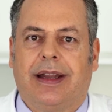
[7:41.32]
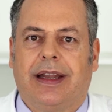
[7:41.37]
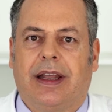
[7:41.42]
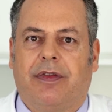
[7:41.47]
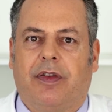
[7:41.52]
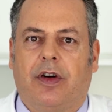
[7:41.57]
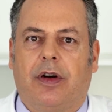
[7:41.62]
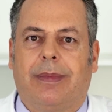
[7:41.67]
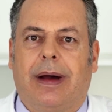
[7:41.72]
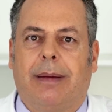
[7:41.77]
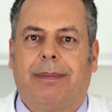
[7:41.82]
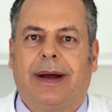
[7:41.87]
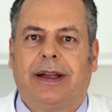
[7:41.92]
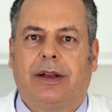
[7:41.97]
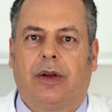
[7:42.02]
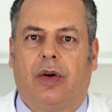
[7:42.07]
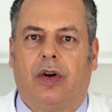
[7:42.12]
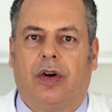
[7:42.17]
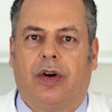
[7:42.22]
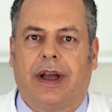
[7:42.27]
Hence,
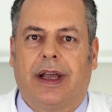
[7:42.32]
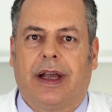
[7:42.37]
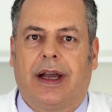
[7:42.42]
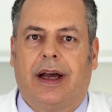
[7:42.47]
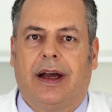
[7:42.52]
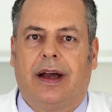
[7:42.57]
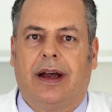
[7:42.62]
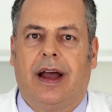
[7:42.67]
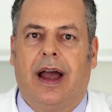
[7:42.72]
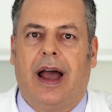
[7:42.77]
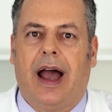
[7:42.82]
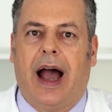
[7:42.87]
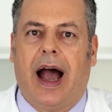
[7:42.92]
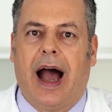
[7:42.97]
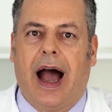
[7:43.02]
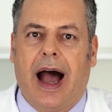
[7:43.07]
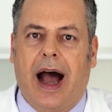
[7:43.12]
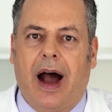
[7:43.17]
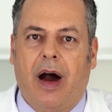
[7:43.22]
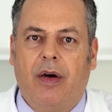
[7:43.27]
the importance
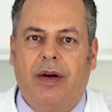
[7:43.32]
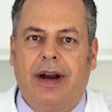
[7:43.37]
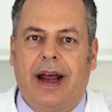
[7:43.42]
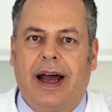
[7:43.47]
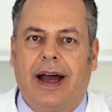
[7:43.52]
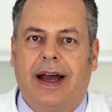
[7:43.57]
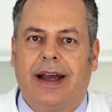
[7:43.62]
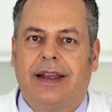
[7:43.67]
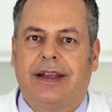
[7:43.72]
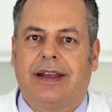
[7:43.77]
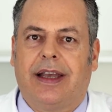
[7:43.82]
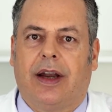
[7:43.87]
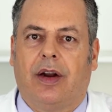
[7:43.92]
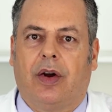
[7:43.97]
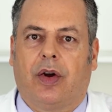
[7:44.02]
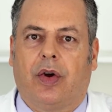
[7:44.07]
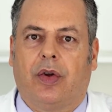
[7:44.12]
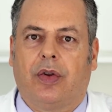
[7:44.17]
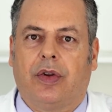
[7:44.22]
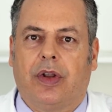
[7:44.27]
of returning to
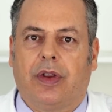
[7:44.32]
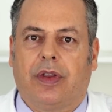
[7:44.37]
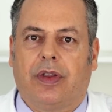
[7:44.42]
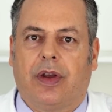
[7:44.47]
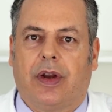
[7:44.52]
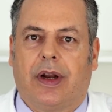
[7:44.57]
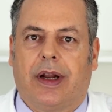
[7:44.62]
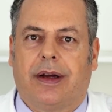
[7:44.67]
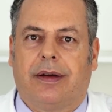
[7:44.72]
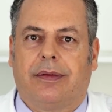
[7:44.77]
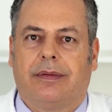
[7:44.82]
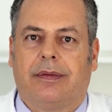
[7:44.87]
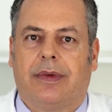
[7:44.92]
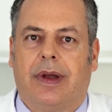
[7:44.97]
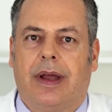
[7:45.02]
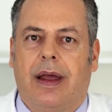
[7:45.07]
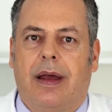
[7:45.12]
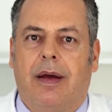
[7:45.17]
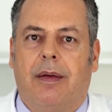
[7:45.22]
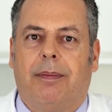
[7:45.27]
these stages
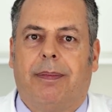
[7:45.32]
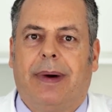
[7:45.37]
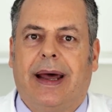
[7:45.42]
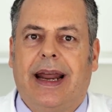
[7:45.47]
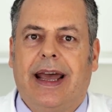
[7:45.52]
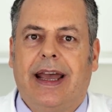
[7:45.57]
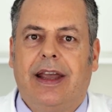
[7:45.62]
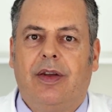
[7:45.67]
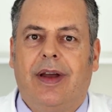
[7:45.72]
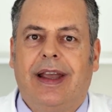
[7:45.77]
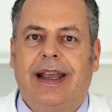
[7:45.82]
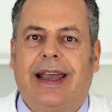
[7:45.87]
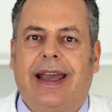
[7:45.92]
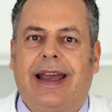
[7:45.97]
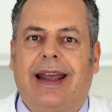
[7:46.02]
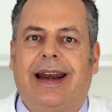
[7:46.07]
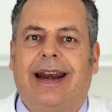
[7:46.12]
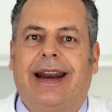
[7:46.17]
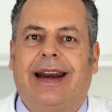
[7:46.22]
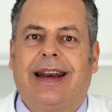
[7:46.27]
in the
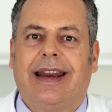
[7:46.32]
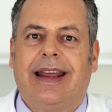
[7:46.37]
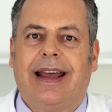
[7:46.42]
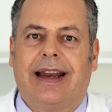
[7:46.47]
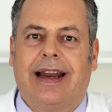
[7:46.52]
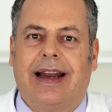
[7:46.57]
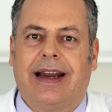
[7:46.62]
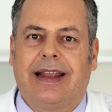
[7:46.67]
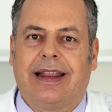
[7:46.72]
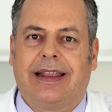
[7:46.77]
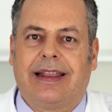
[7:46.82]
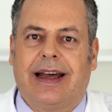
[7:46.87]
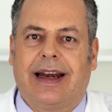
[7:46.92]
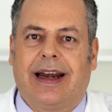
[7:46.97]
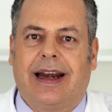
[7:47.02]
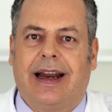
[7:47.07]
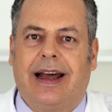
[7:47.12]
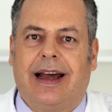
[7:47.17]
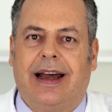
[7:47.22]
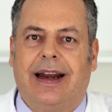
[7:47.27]
therapeutic sessions.
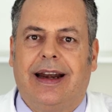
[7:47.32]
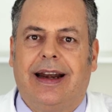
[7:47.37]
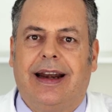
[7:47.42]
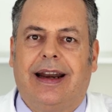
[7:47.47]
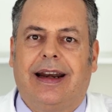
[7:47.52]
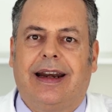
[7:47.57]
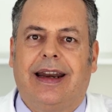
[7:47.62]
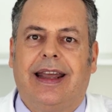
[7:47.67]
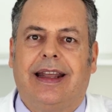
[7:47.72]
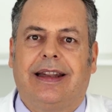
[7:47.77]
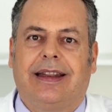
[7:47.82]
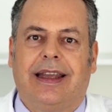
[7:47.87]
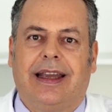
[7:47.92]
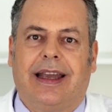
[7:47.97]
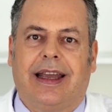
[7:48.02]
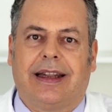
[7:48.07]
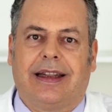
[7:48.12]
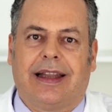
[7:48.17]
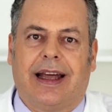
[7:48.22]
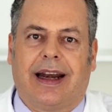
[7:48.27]
We must
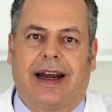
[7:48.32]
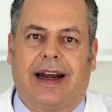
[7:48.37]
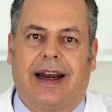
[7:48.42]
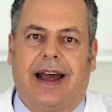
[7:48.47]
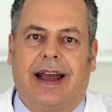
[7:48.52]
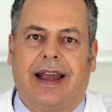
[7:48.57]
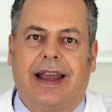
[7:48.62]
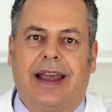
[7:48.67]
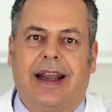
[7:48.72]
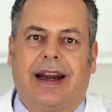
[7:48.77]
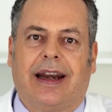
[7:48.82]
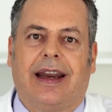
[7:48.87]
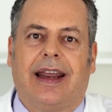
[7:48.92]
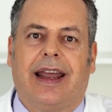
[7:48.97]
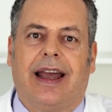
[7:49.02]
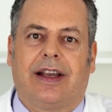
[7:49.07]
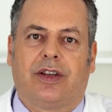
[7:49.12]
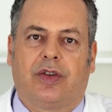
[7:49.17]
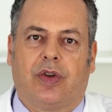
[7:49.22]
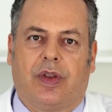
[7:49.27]
search for information
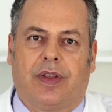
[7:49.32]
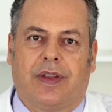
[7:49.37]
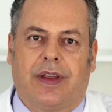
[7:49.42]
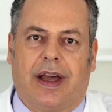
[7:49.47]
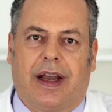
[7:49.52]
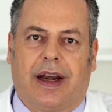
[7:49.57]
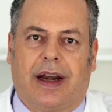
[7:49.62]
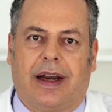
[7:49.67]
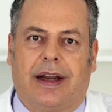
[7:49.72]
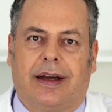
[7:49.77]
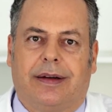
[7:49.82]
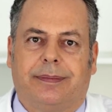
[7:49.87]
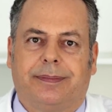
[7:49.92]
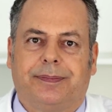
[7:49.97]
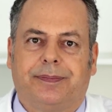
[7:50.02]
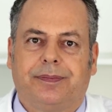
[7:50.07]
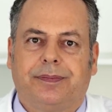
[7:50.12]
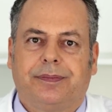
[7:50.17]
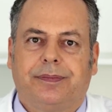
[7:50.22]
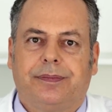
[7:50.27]
from the past stored
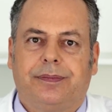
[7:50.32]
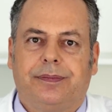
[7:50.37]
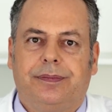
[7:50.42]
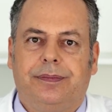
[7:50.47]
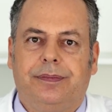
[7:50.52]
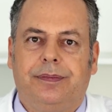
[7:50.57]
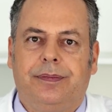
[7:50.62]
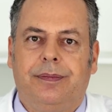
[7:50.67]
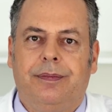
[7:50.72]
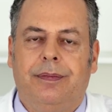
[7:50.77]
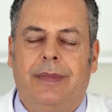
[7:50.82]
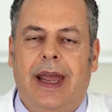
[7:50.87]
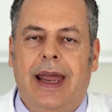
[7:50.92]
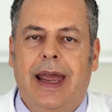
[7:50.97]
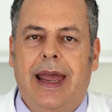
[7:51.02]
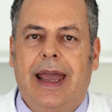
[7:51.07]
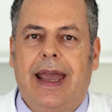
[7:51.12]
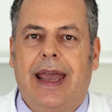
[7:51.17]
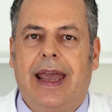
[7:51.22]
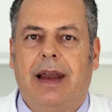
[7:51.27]
in the patient's
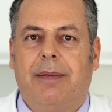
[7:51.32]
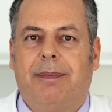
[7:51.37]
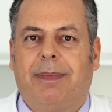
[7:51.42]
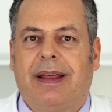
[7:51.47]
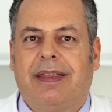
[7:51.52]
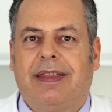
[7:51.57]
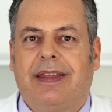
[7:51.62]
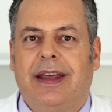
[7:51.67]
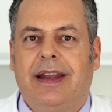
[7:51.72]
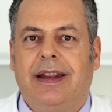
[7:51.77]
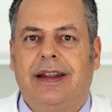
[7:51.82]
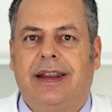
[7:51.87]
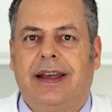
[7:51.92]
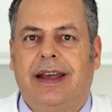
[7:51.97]
unconscious,